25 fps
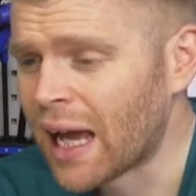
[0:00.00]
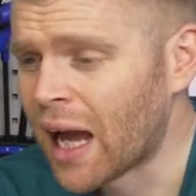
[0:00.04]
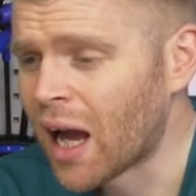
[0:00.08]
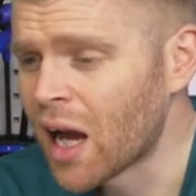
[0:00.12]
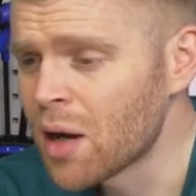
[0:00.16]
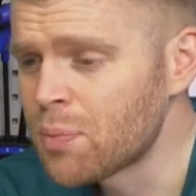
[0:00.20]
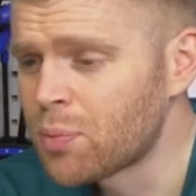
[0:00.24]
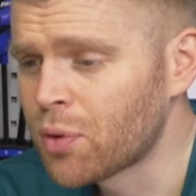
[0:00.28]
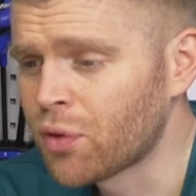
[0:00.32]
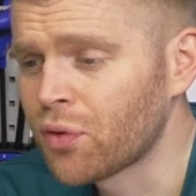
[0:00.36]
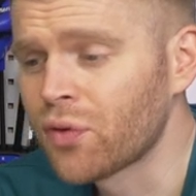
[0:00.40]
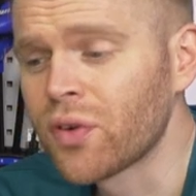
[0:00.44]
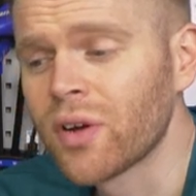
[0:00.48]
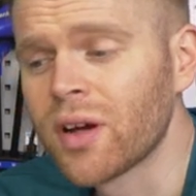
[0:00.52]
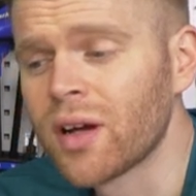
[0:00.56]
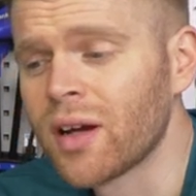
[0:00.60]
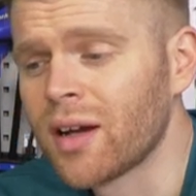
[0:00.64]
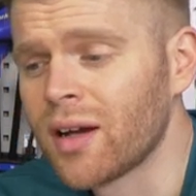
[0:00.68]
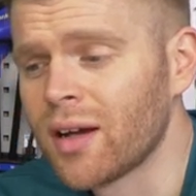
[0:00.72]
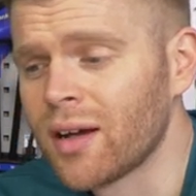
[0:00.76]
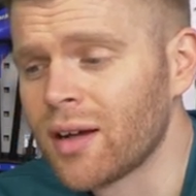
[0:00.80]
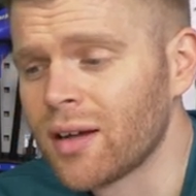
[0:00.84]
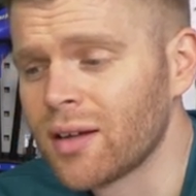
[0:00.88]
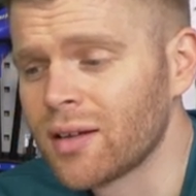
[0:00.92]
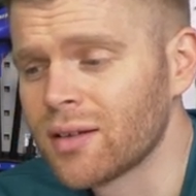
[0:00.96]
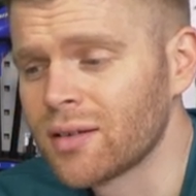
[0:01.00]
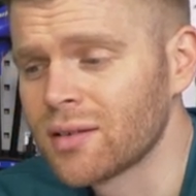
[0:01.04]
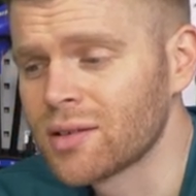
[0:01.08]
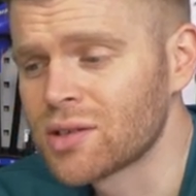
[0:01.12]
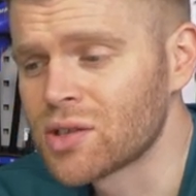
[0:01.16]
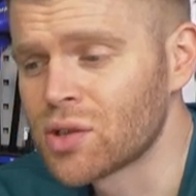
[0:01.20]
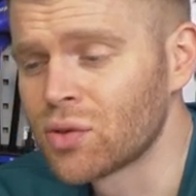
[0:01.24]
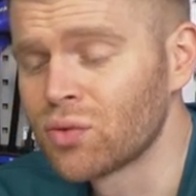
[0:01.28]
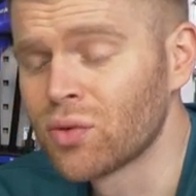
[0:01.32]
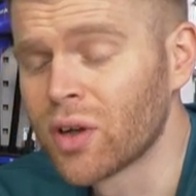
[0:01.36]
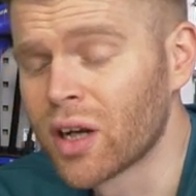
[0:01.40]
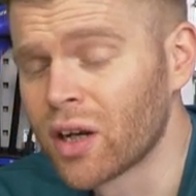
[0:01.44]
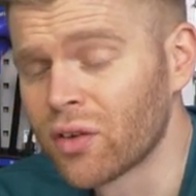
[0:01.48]
I prefer
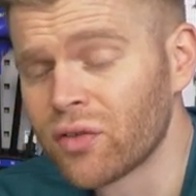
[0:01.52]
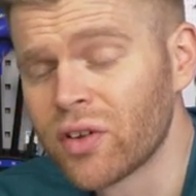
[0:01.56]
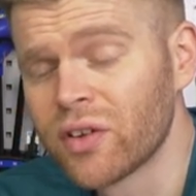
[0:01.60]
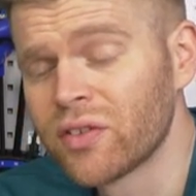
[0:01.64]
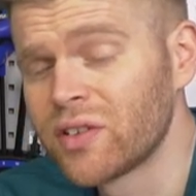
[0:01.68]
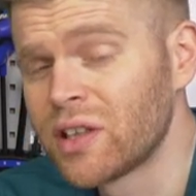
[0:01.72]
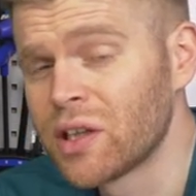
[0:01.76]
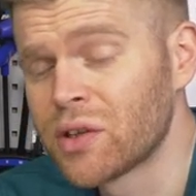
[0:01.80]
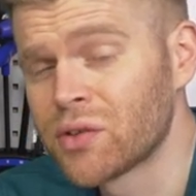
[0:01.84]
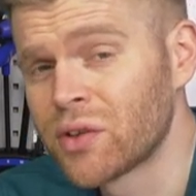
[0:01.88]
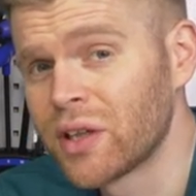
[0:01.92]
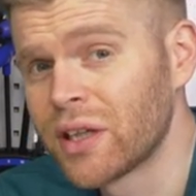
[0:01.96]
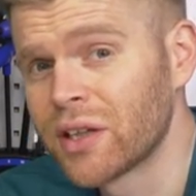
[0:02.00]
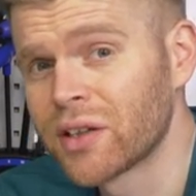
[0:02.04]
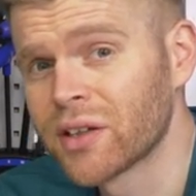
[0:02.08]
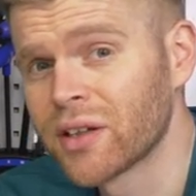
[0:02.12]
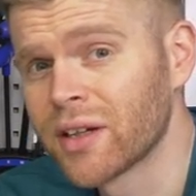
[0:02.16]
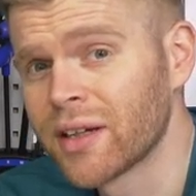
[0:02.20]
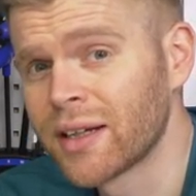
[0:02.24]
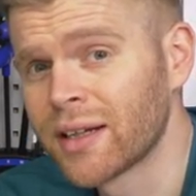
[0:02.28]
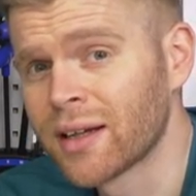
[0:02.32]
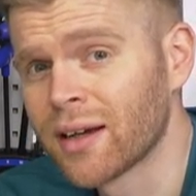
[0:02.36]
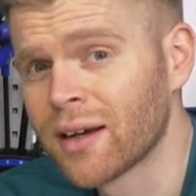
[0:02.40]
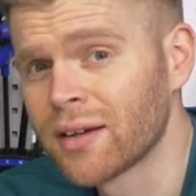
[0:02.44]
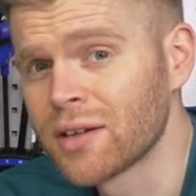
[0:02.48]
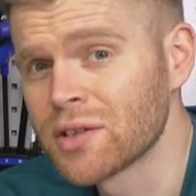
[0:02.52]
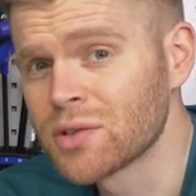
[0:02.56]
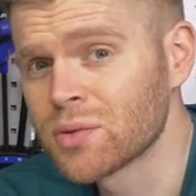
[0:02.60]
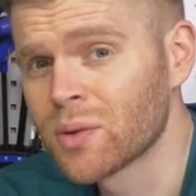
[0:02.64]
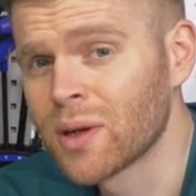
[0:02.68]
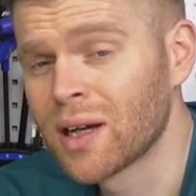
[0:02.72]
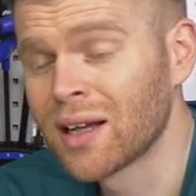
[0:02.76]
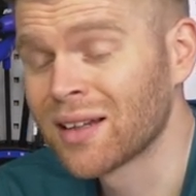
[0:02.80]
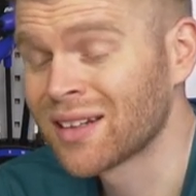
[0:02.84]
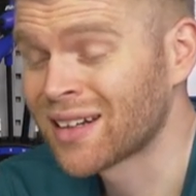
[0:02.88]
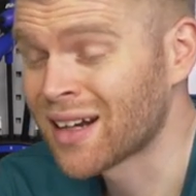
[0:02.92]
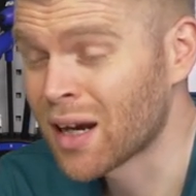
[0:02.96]
to run a 53-39 as well,